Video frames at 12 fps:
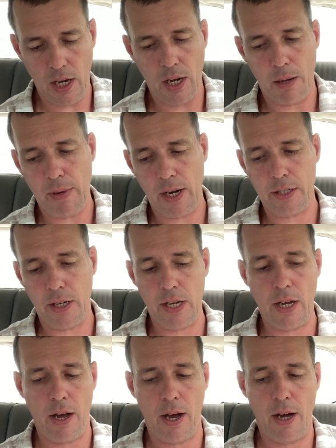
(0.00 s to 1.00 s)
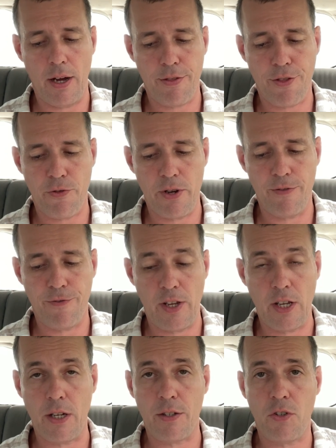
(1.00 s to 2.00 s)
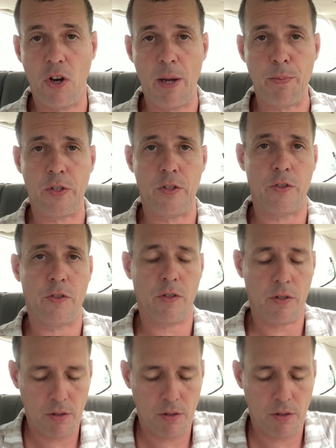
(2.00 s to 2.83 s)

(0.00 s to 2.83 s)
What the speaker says: among the 3 fear types is